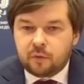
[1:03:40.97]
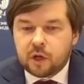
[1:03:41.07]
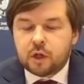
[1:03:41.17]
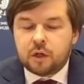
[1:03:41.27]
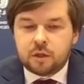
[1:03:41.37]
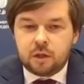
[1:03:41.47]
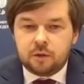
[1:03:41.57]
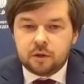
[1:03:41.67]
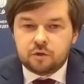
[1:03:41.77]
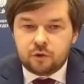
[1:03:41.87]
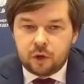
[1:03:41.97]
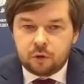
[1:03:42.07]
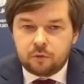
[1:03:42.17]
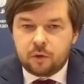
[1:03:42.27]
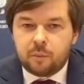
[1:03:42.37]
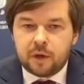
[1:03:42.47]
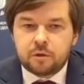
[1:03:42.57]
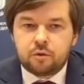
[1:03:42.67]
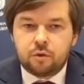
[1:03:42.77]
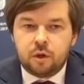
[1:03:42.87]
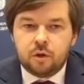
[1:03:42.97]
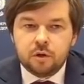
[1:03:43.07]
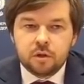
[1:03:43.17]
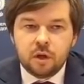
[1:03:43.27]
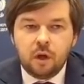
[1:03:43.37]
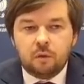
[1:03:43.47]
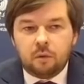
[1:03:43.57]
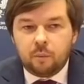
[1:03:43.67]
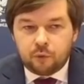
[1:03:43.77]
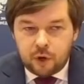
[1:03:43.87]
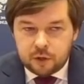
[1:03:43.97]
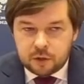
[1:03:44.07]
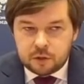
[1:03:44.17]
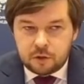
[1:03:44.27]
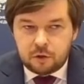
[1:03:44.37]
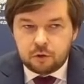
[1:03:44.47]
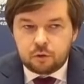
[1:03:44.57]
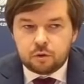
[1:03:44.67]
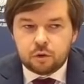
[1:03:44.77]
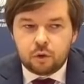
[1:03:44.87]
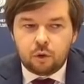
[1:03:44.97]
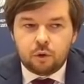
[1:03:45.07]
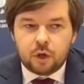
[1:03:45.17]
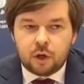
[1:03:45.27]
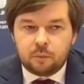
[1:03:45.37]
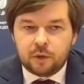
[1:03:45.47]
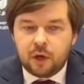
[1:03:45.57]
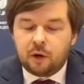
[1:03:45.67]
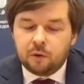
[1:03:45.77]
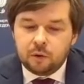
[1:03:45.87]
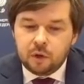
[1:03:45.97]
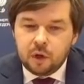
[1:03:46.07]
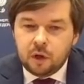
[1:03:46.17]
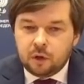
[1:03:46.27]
We've actually seen this trend over the past 2 years, when prices started to slowly come down.